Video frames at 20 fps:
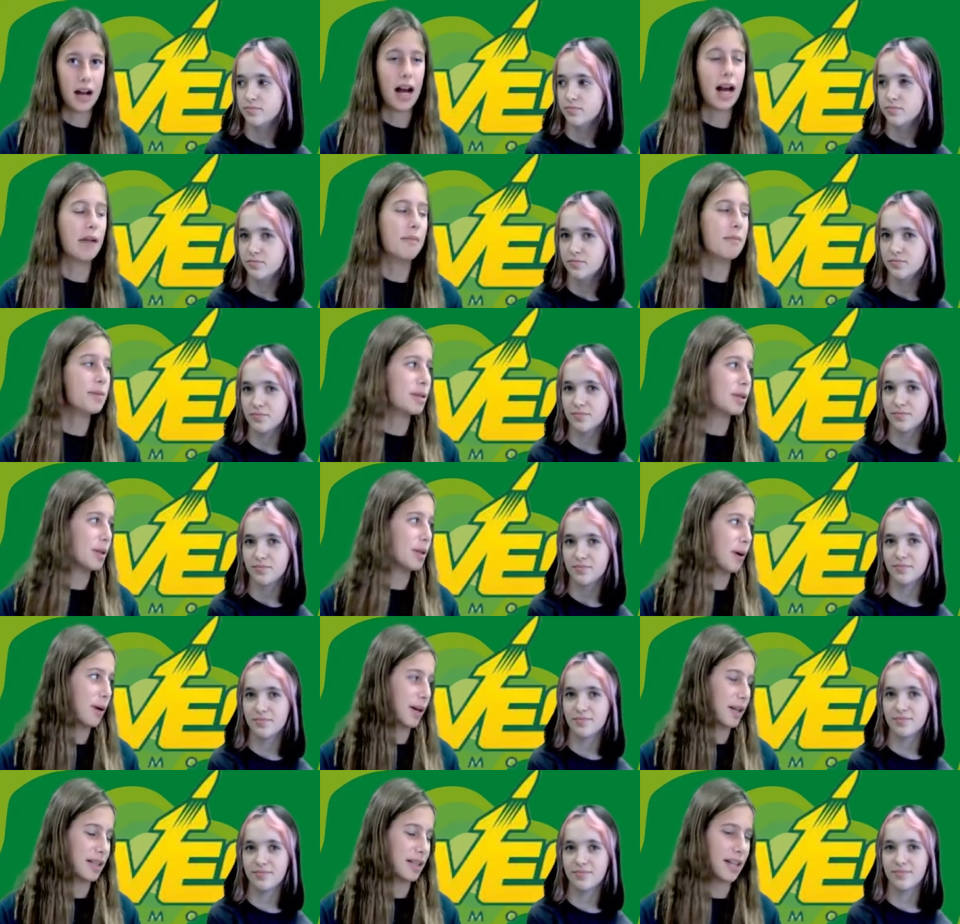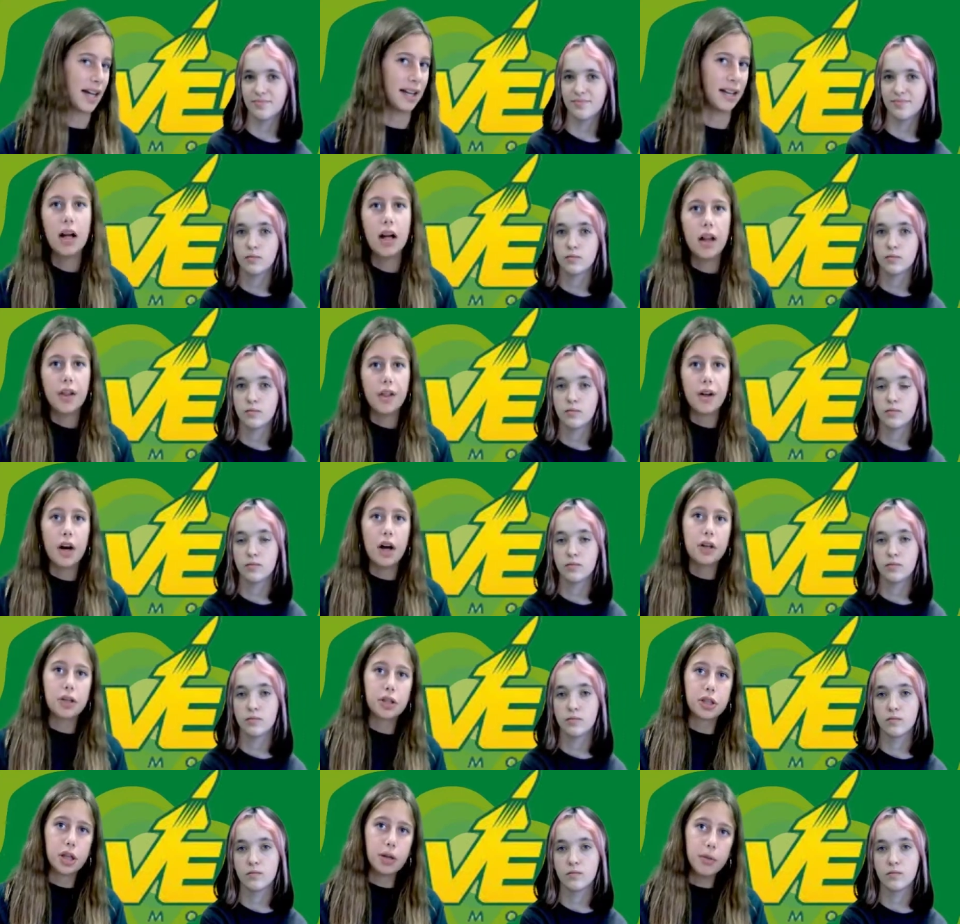Speaker 1: I'm so excited. The
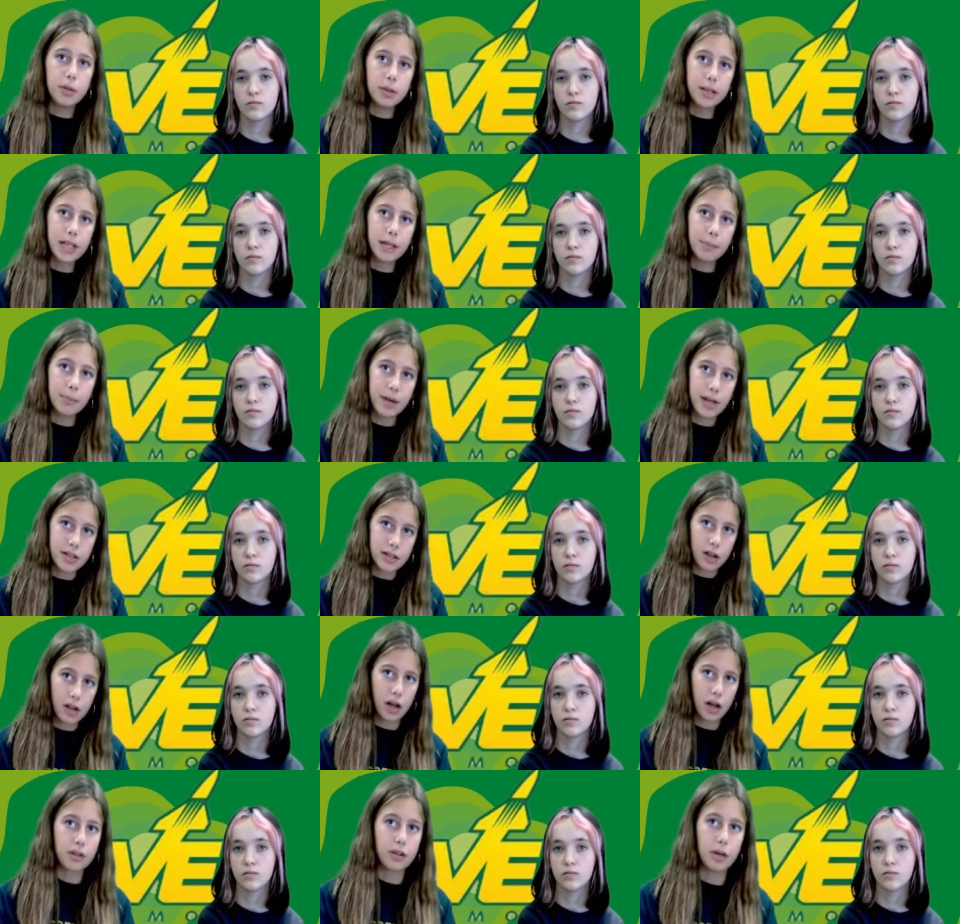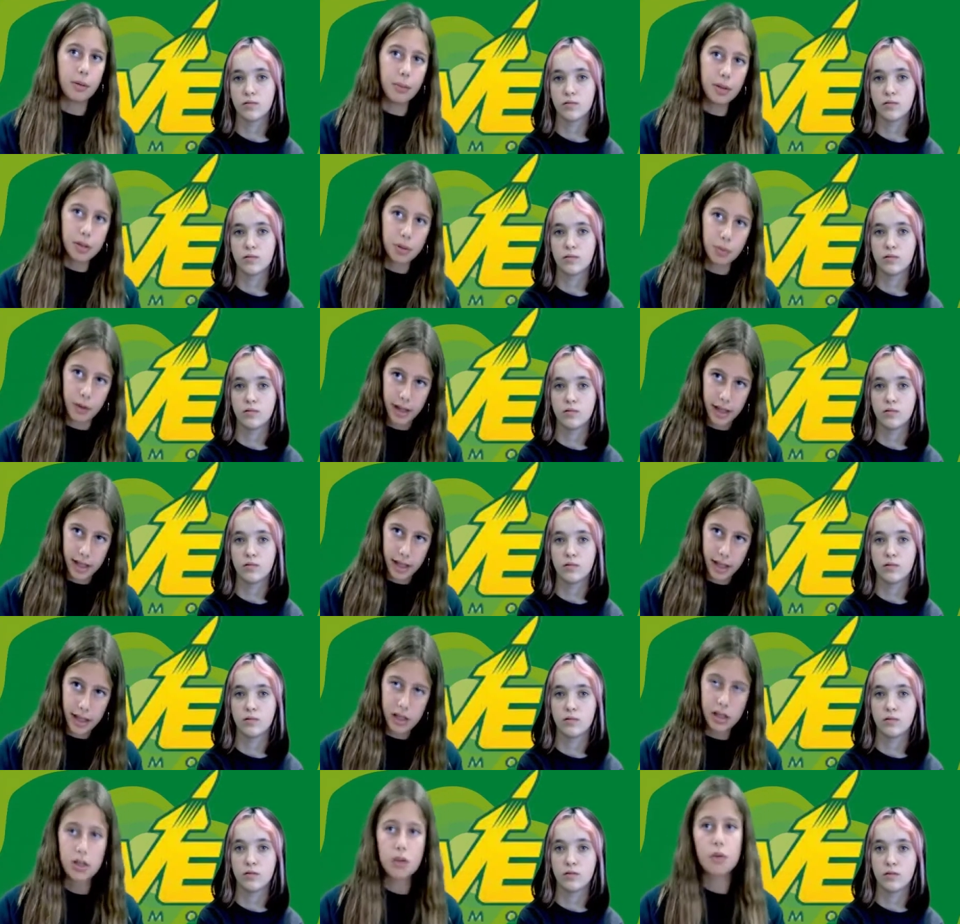show will take place on October 20th,
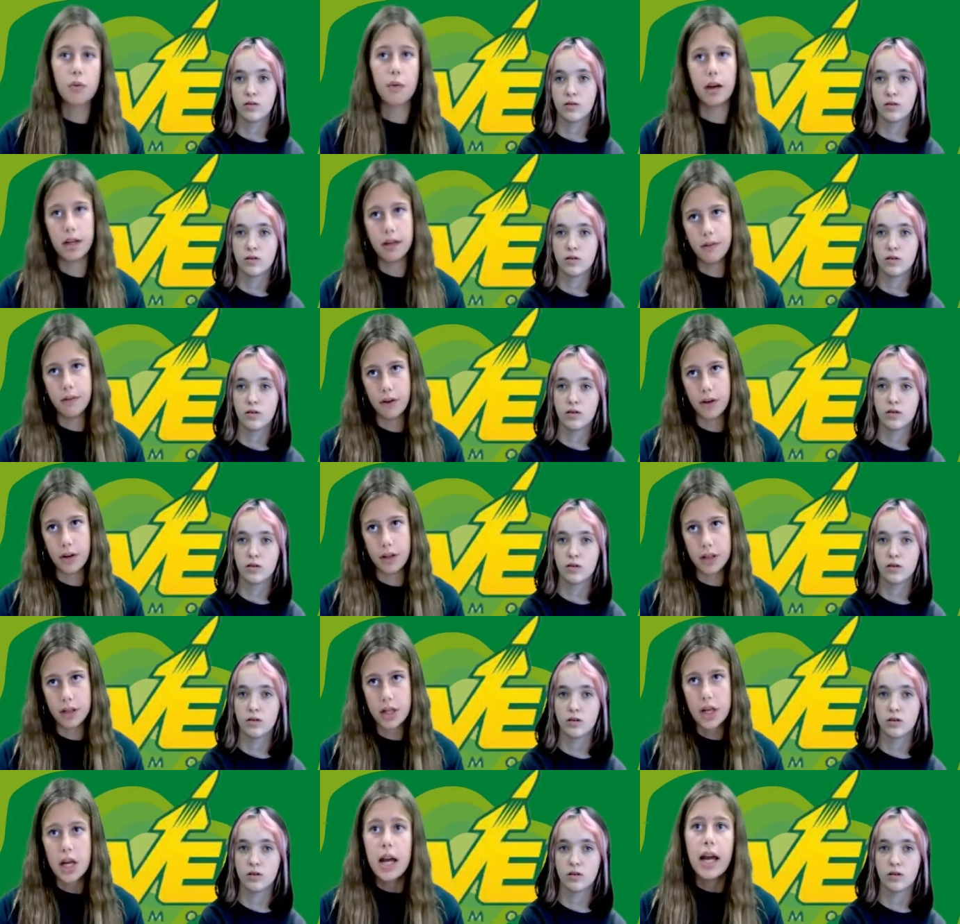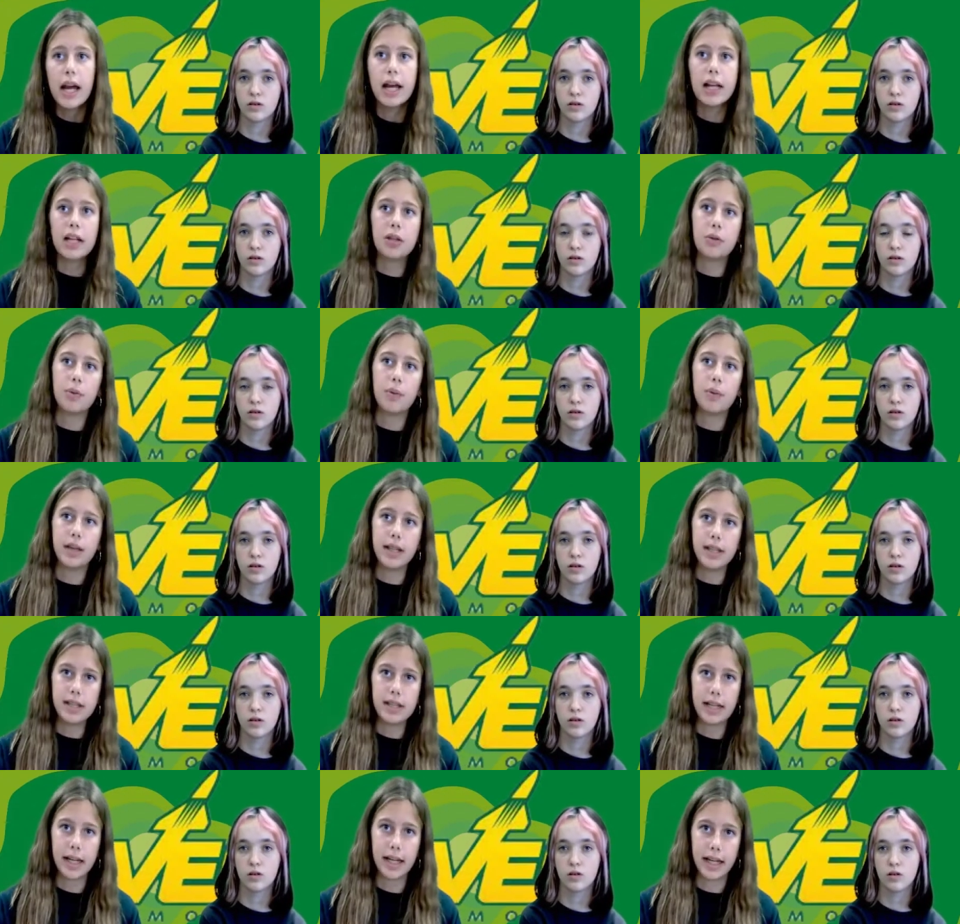21st, and
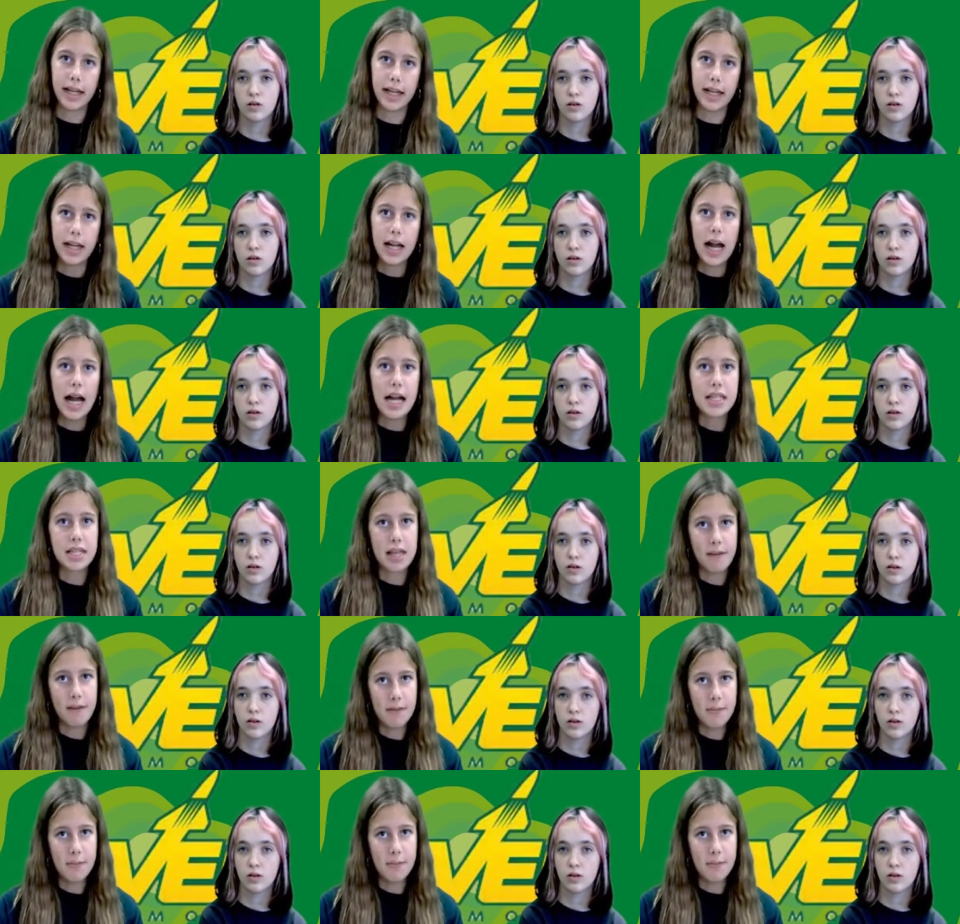22nd at 7